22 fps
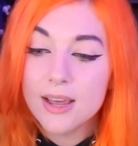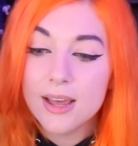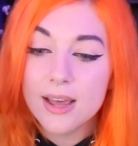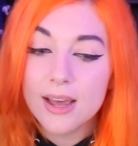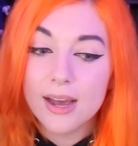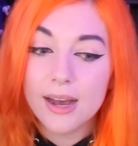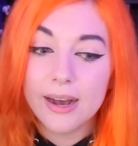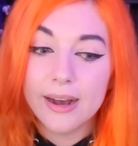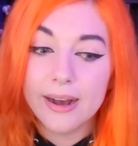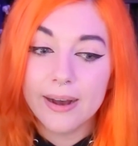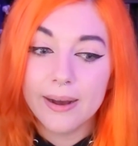
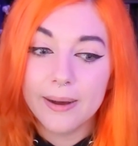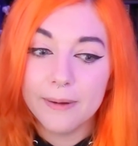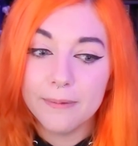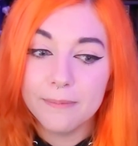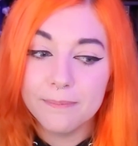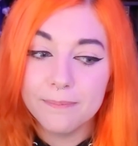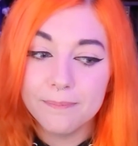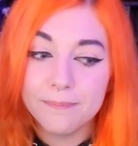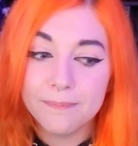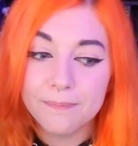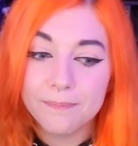
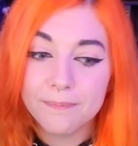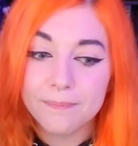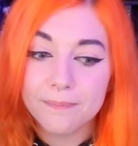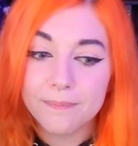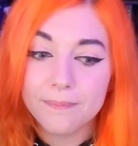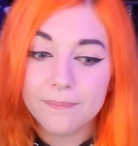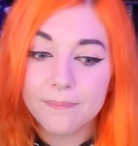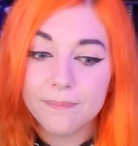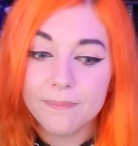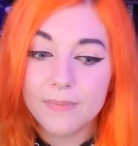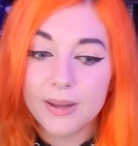
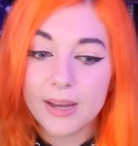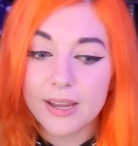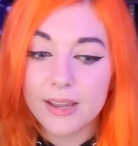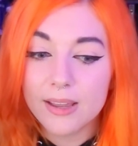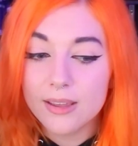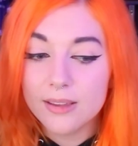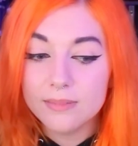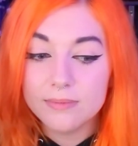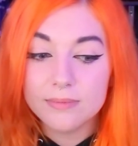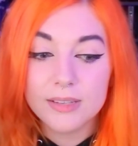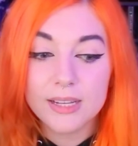
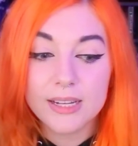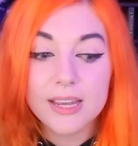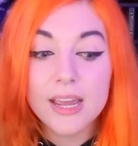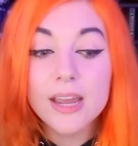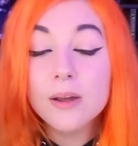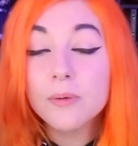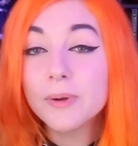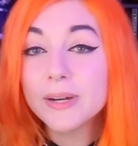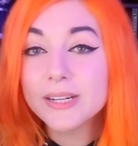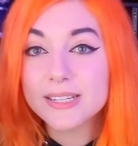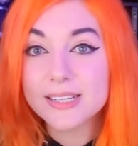I
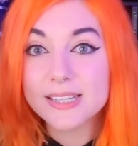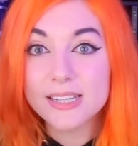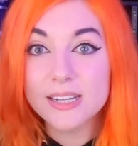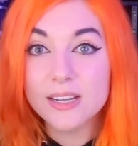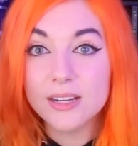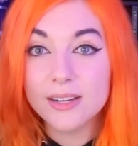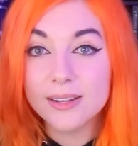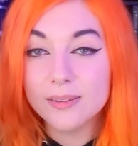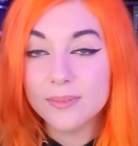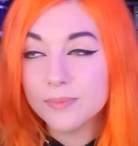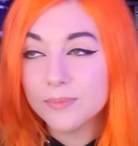can't wait to
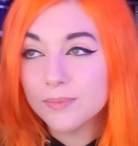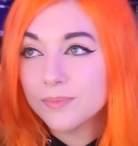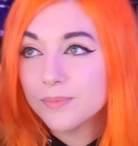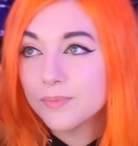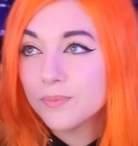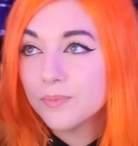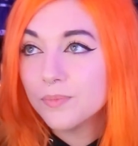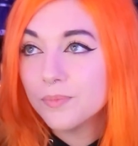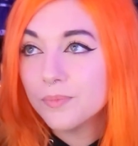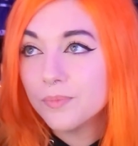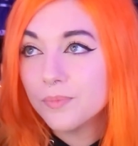see
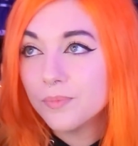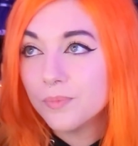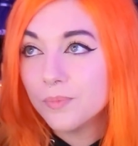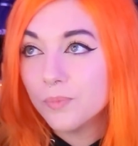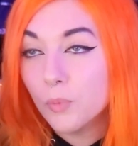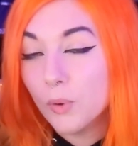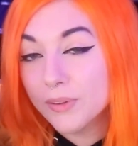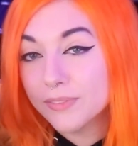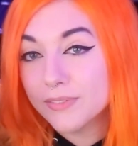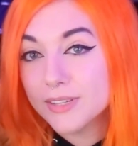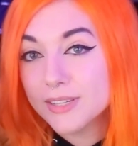
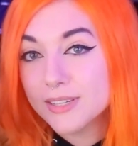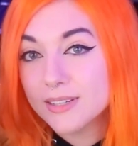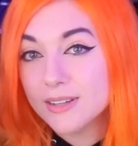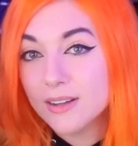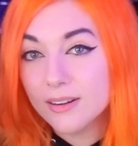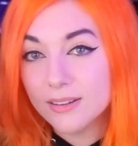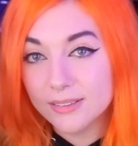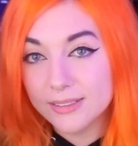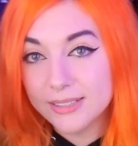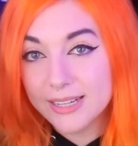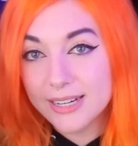what this is
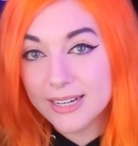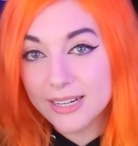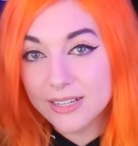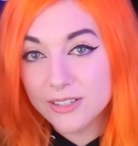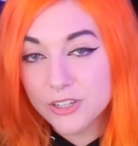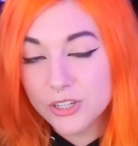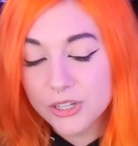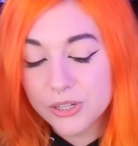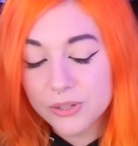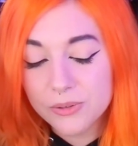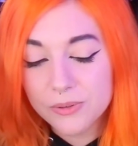gonna lead
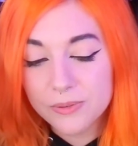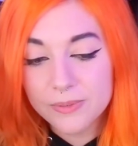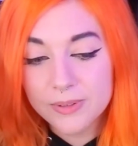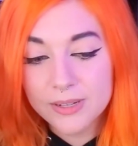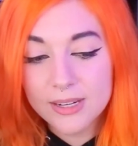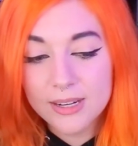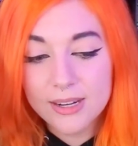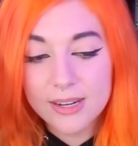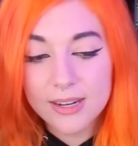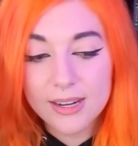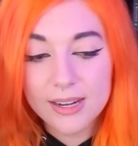into.
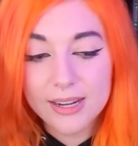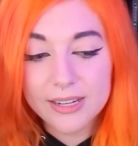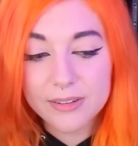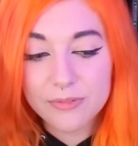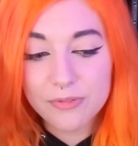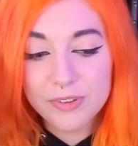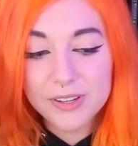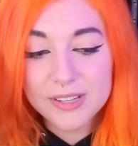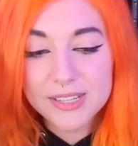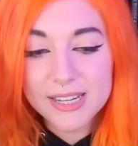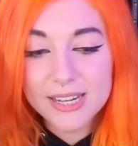It
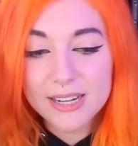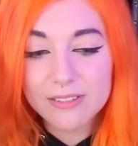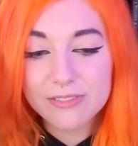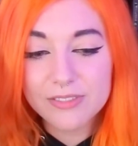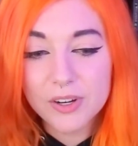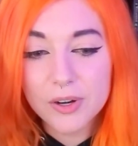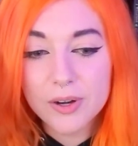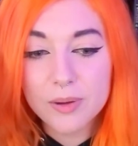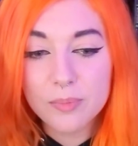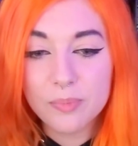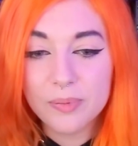feels like a
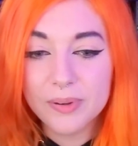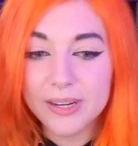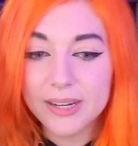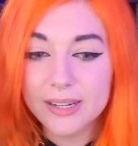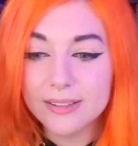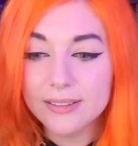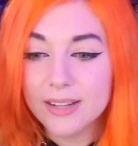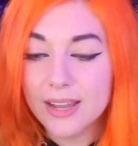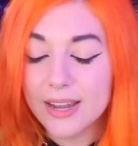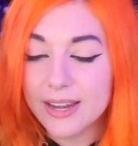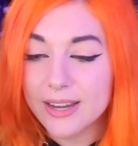very
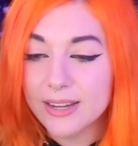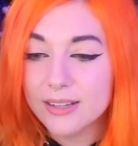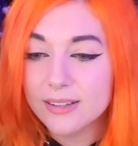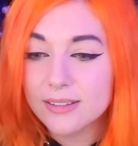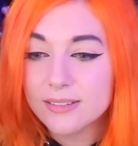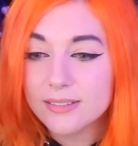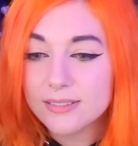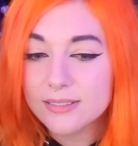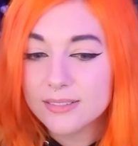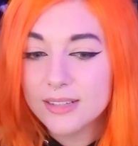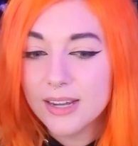big, like
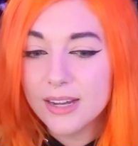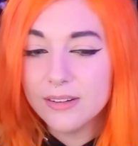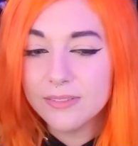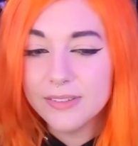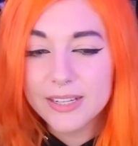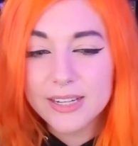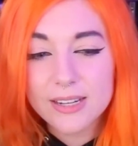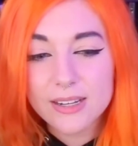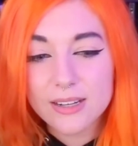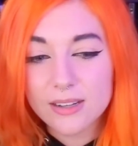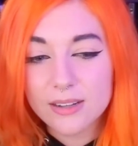kind of
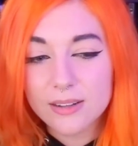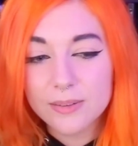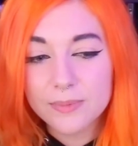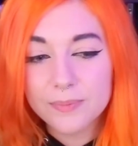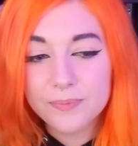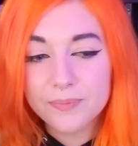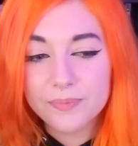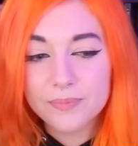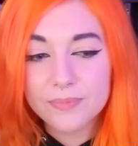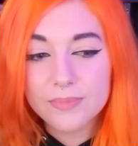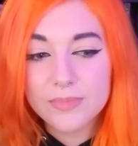like a
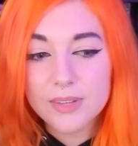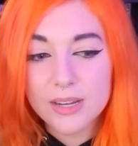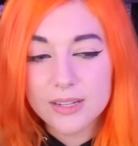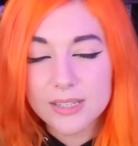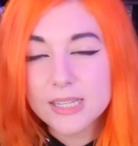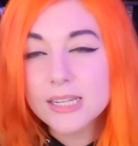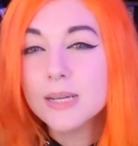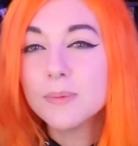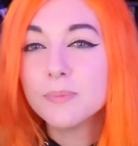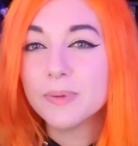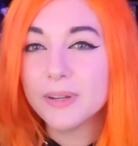
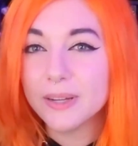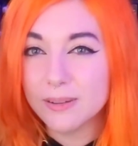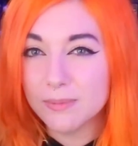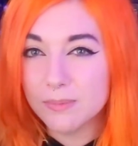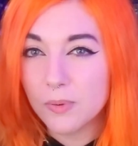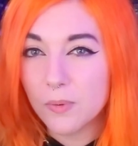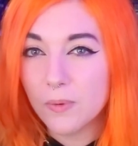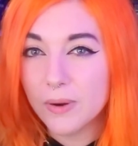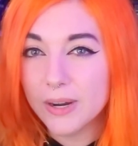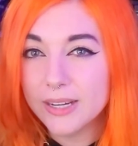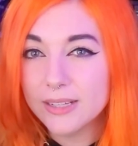tipping
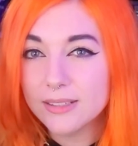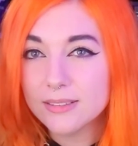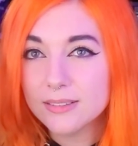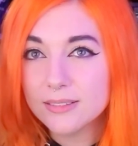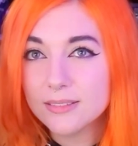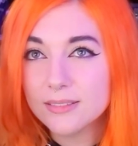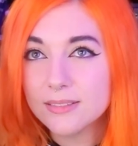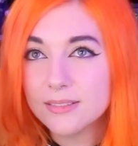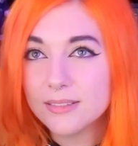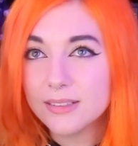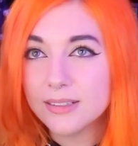point.
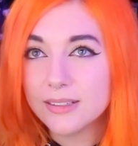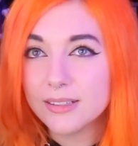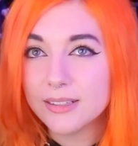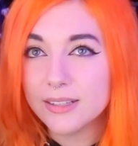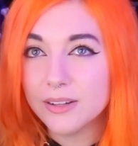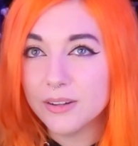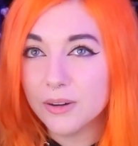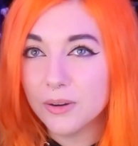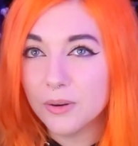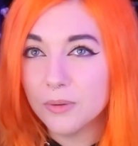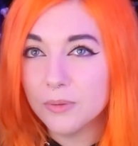
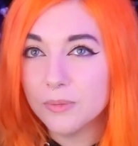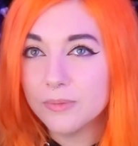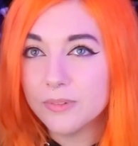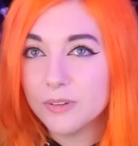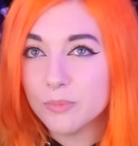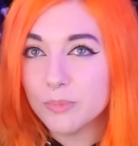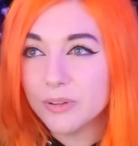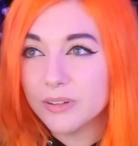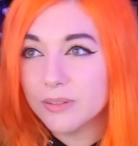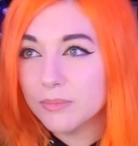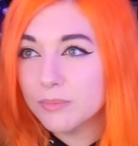You know,
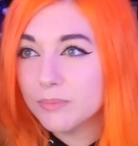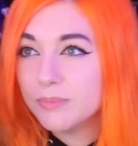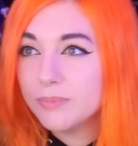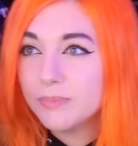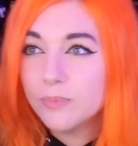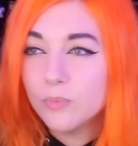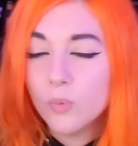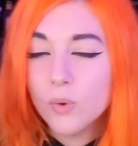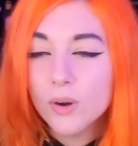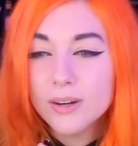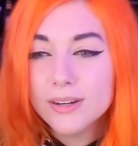you've been
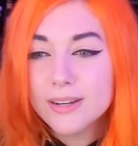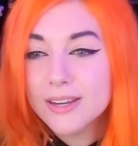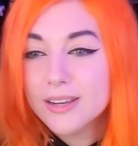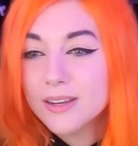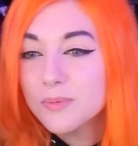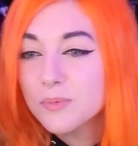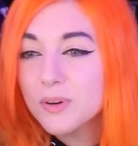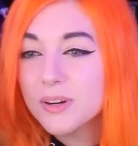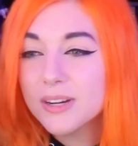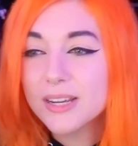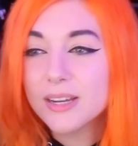working
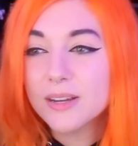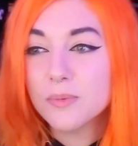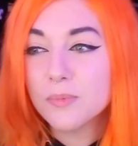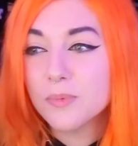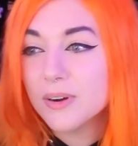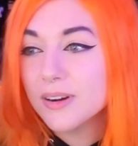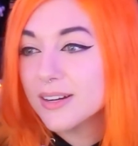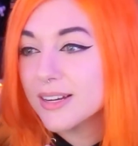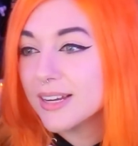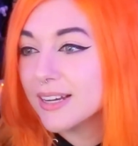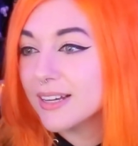
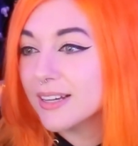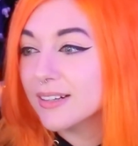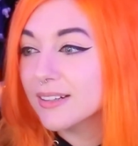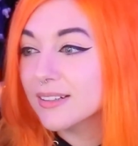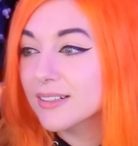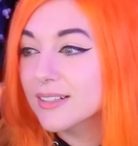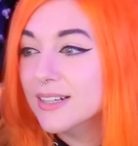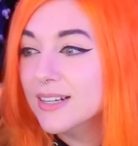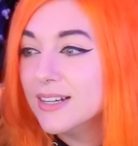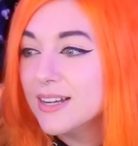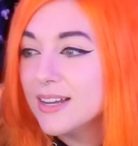
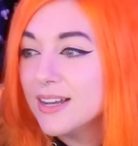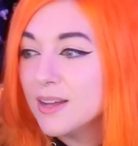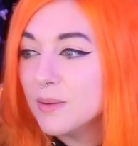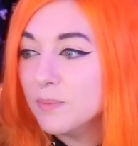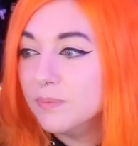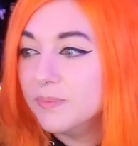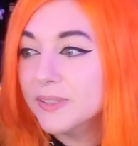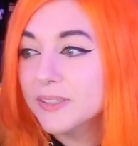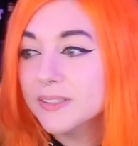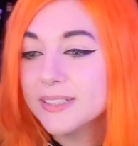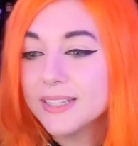and
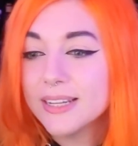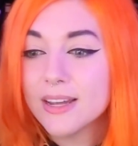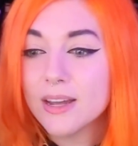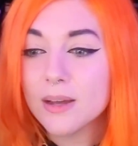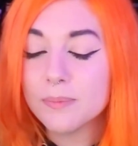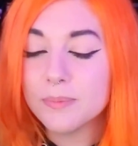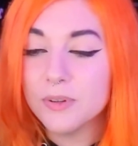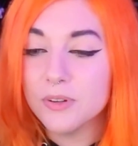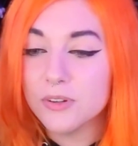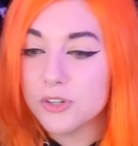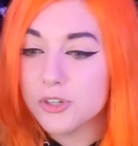building
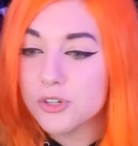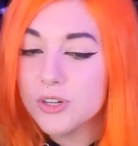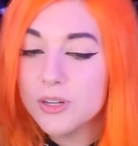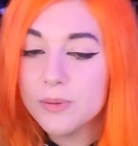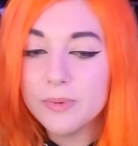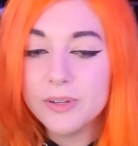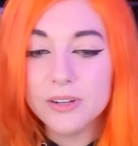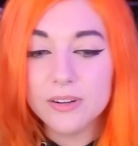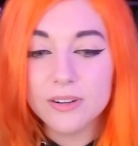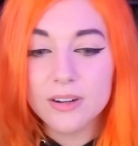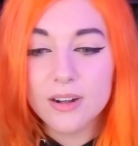up your
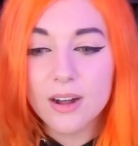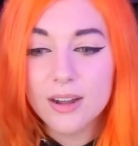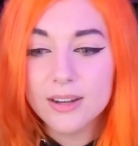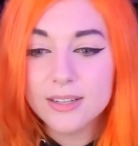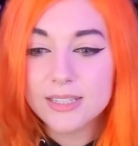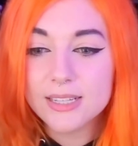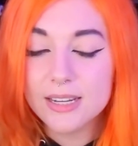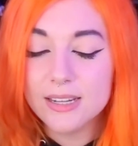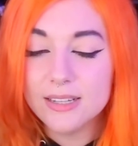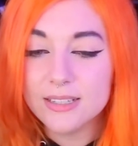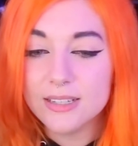stream and your
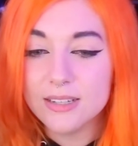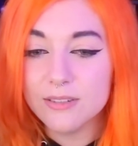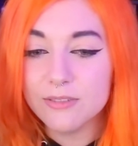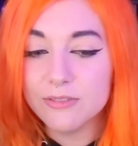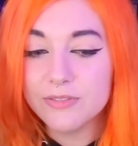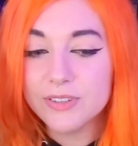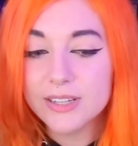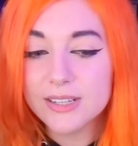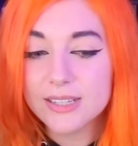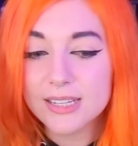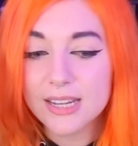content, and it
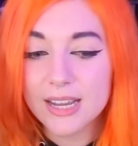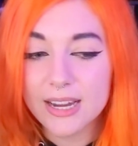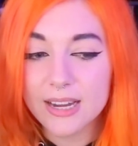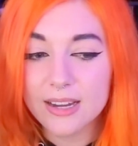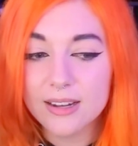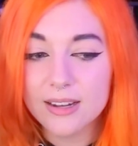feels like